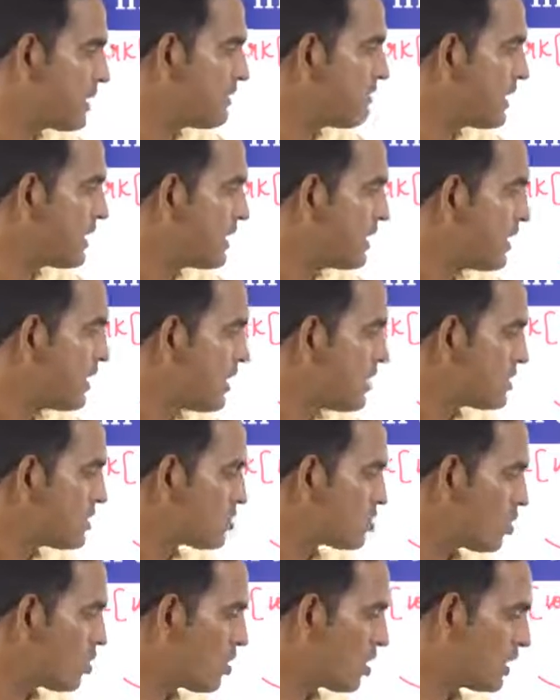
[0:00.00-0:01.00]
by 1,
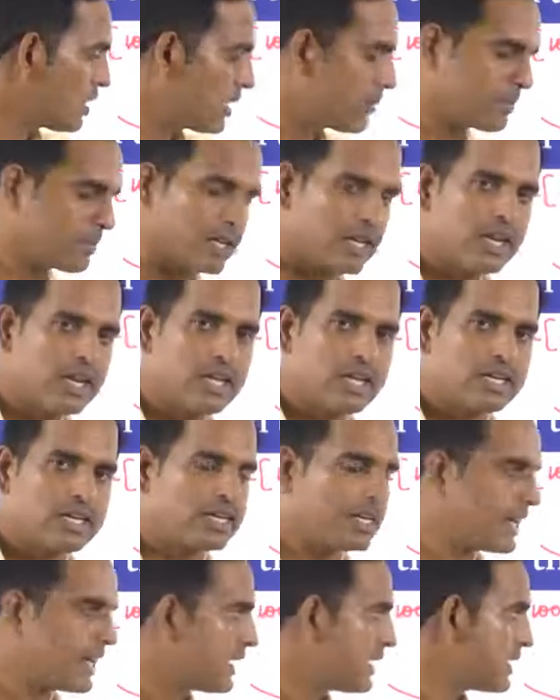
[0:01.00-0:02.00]
so on up till
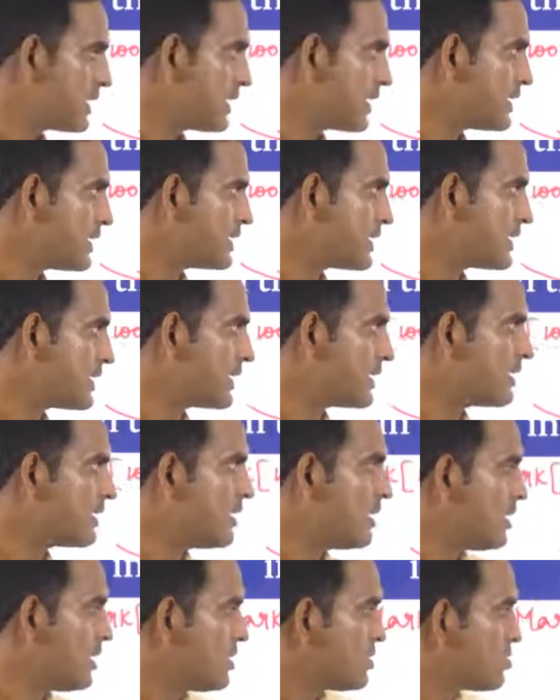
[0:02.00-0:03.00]
999.
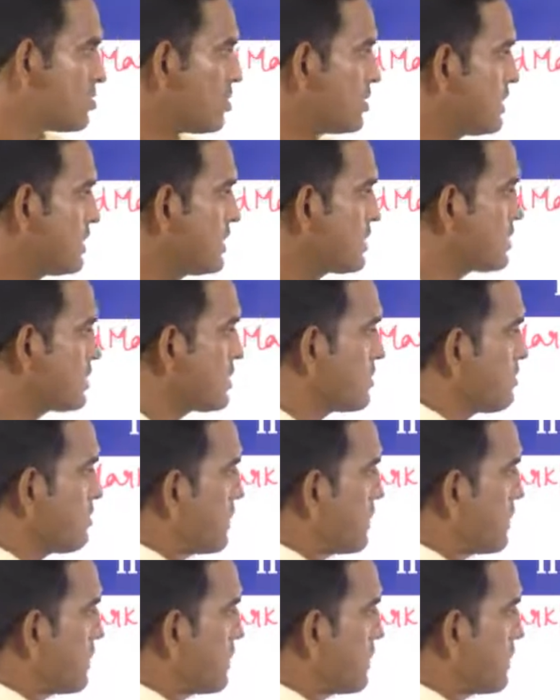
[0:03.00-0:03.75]
So this